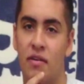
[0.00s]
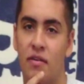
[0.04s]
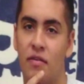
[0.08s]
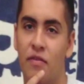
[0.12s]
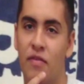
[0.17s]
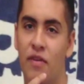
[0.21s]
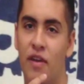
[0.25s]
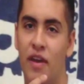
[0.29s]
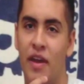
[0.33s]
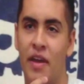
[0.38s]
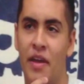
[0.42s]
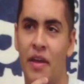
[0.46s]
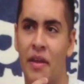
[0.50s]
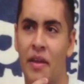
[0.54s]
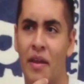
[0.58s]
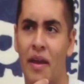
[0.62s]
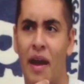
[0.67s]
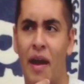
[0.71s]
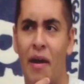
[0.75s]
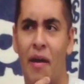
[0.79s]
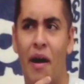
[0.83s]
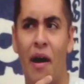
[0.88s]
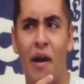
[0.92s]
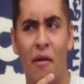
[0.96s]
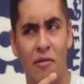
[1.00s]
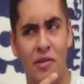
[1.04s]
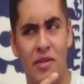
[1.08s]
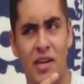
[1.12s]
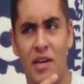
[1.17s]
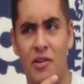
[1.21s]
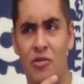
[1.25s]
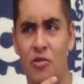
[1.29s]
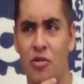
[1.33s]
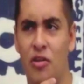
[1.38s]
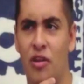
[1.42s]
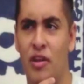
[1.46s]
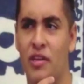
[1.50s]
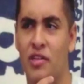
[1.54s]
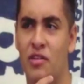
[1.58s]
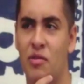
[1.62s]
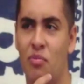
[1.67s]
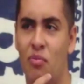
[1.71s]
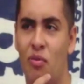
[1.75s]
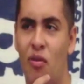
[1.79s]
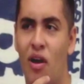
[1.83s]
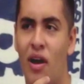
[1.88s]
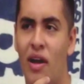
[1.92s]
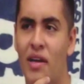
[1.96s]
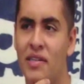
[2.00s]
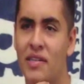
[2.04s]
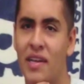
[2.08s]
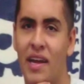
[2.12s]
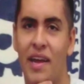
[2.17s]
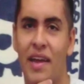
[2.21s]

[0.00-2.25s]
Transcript: of, and I, I, was actually like surprised.